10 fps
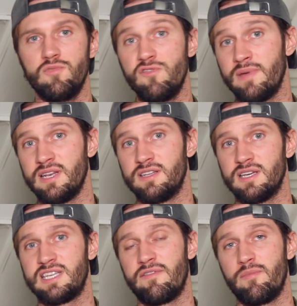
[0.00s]
movement
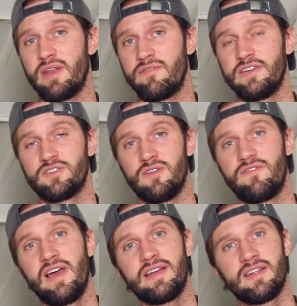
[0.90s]
does have a beneficial
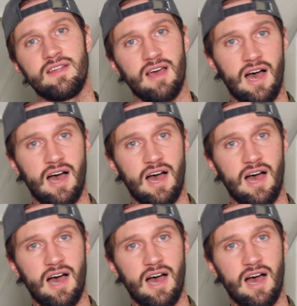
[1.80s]
effect